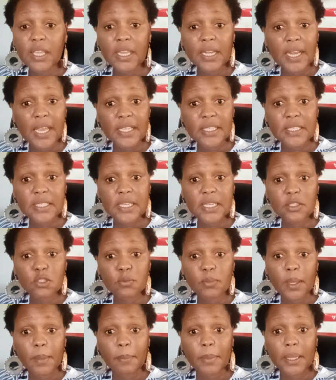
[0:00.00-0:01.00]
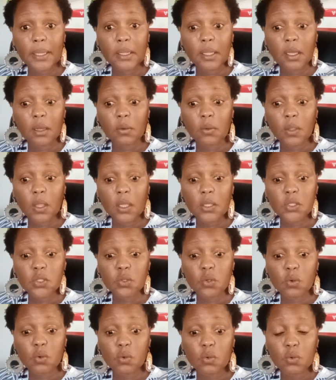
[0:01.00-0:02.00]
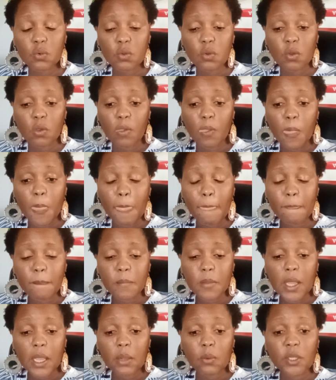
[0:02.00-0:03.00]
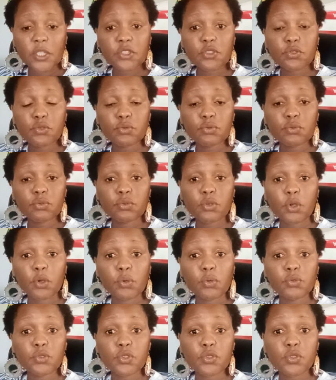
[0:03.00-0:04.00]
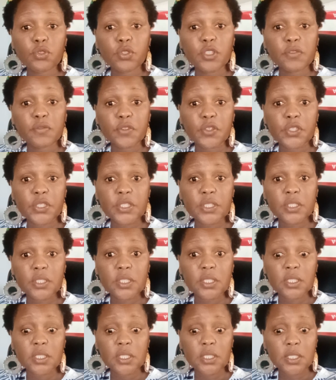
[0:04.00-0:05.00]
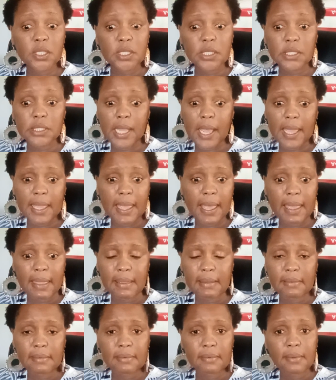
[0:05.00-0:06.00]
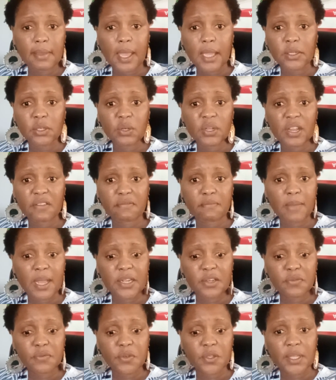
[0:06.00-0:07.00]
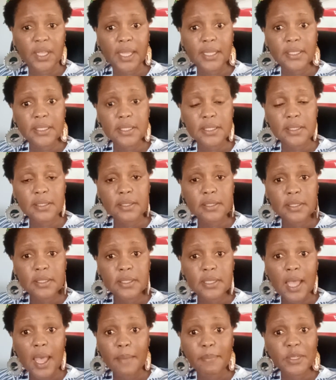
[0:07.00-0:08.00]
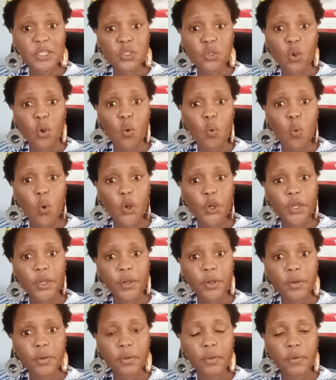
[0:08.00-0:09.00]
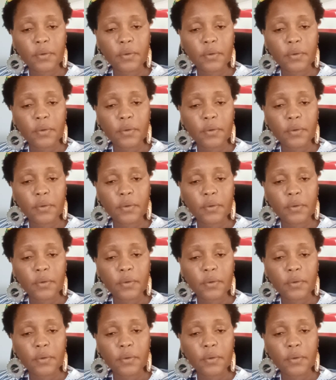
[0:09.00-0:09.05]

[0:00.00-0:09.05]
and I said to my mother, okay, so I want to go to university. She says, I, I, I don't have money for that. I must go work.